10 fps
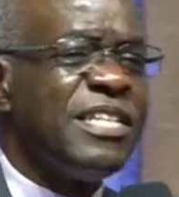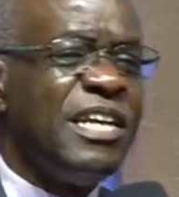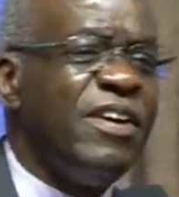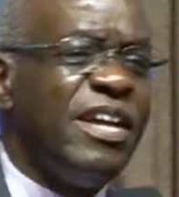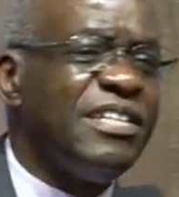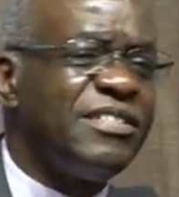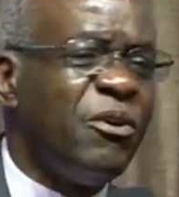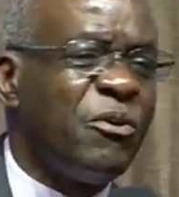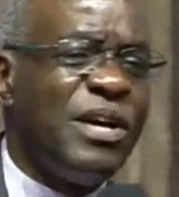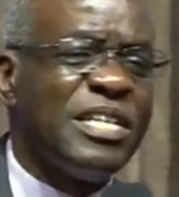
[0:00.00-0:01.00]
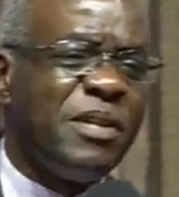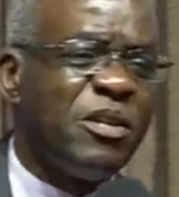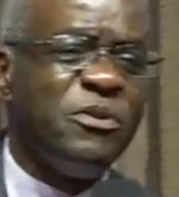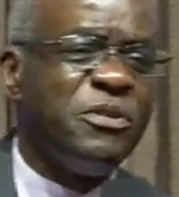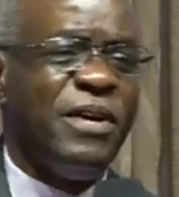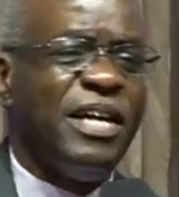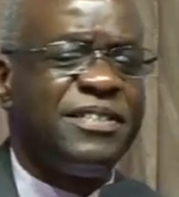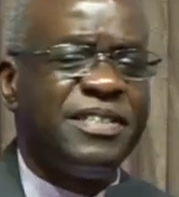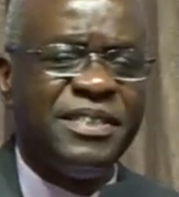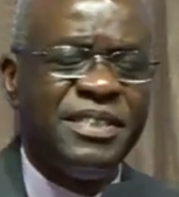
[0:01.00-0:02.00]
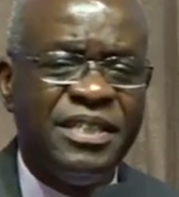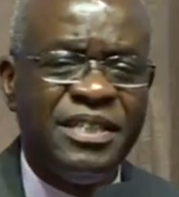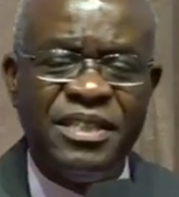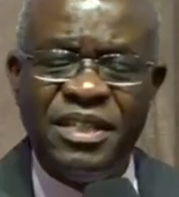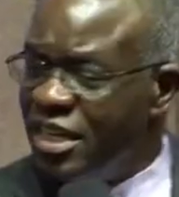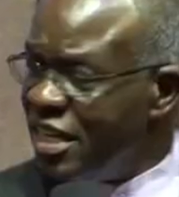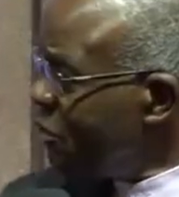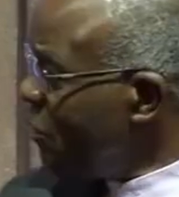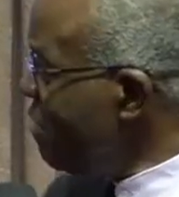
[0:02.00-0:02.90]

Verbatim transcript: given us or who has been good to us. That's why the